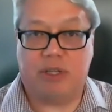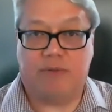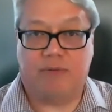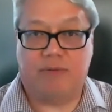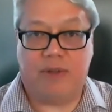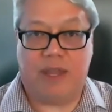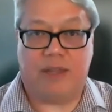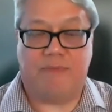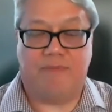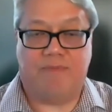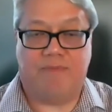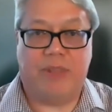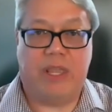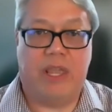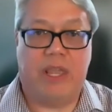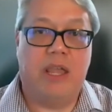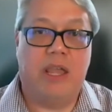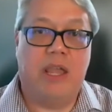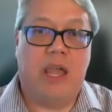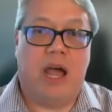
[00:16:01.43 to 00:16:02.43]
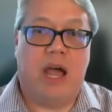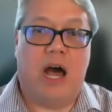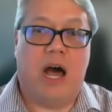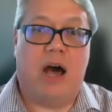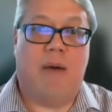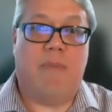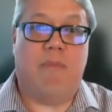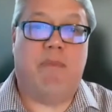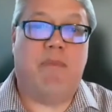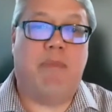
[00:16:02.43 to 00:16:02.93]
fit.
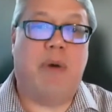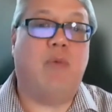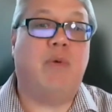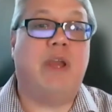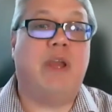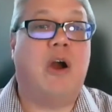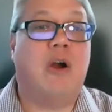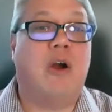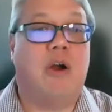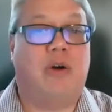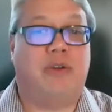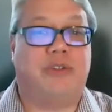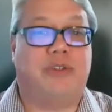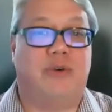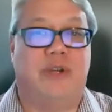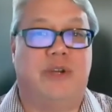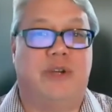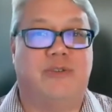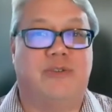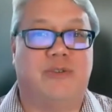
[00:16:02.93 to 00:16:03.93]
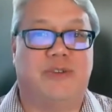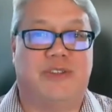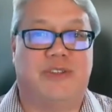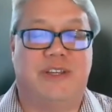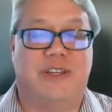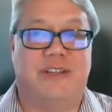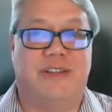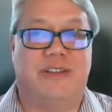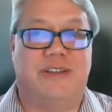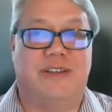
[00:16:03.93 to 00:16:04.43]
But we are also
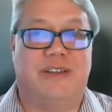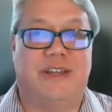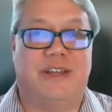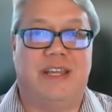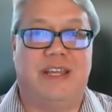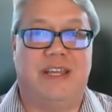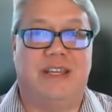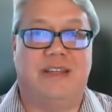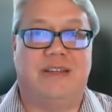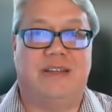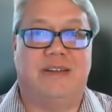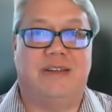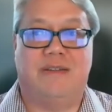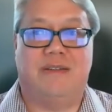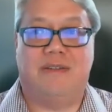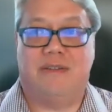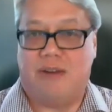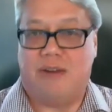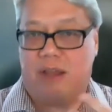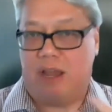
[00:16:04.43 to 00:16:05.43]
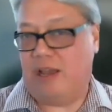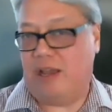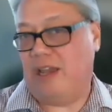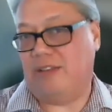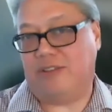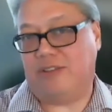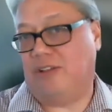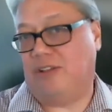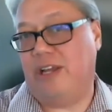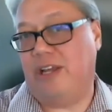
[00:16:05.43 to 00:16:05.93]
interested in,
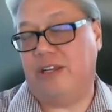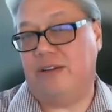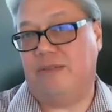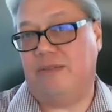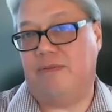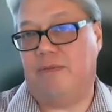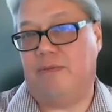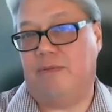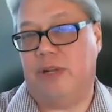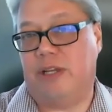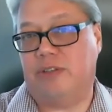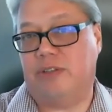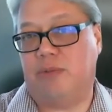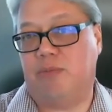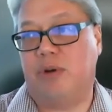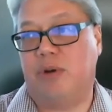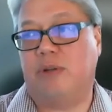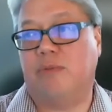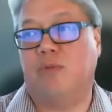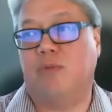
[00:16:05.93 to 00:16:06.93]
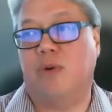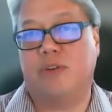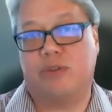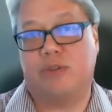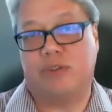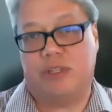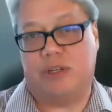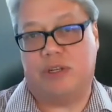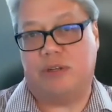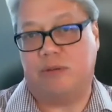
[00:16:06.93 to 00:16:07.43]
as Clena nicely put, we're
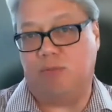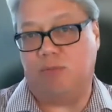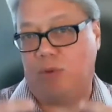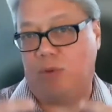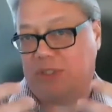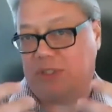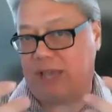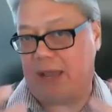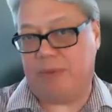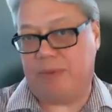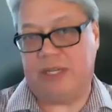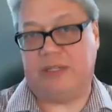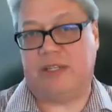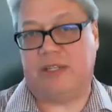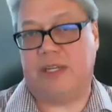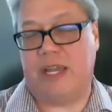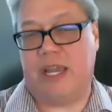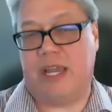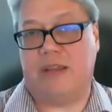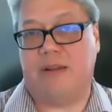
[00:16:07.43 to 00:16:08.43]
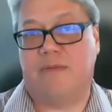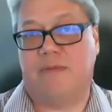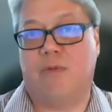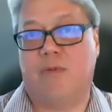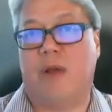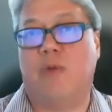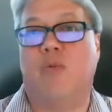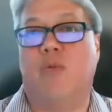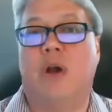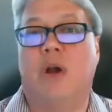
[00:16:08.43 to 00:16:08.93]
interested in what's happening today,
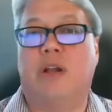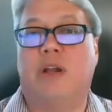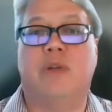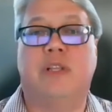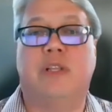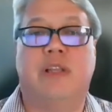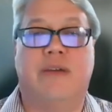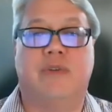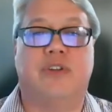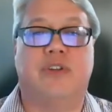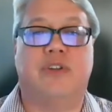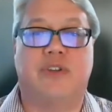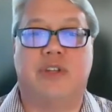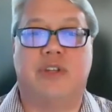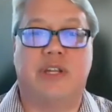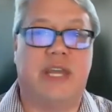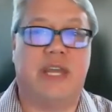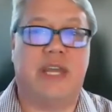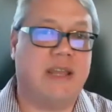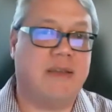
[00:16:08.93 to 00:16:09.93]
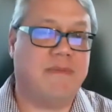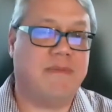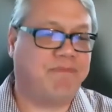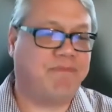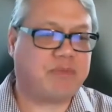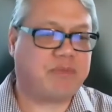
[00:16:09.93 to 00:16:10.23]
right? What can we leverage today